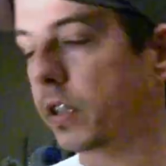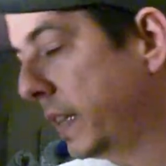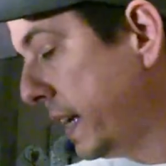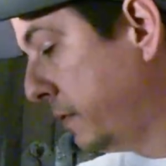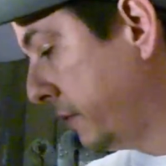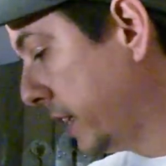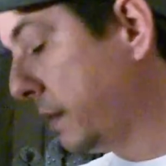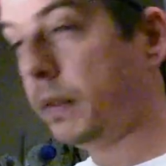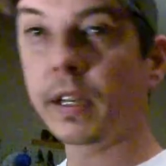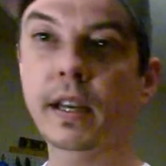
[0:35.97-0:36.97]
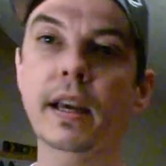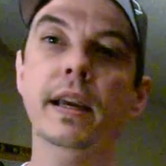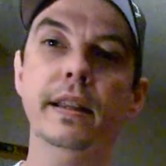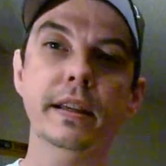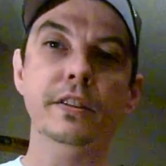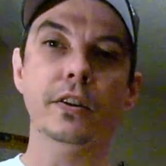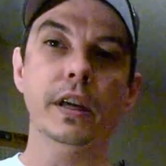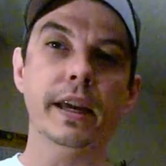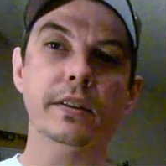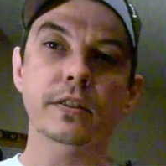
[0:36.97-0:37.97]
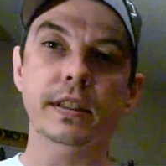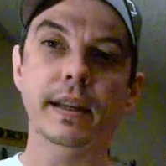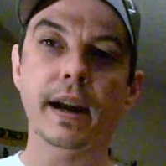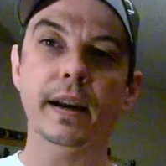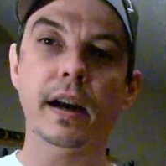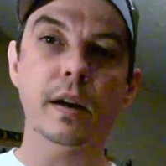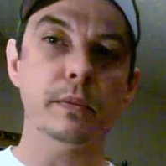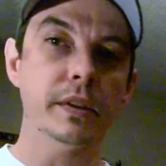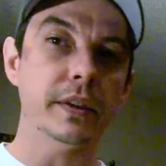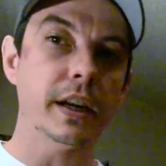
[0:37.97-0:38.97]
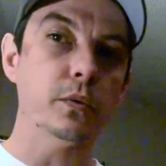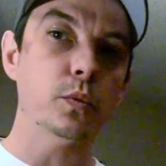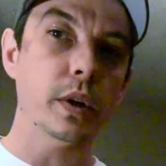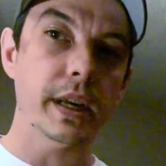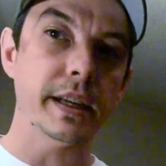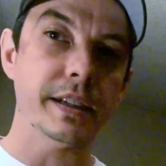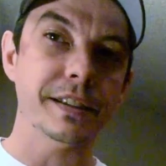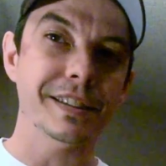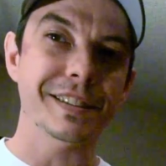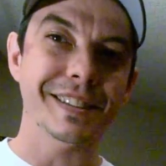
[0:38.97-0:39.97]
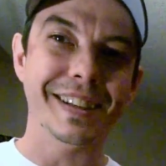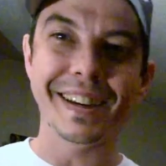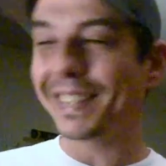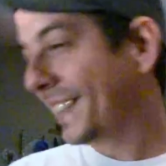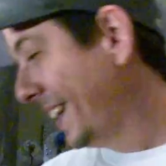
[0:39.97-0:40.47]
them from the TonyAnderson.com. Got it right here, just in case.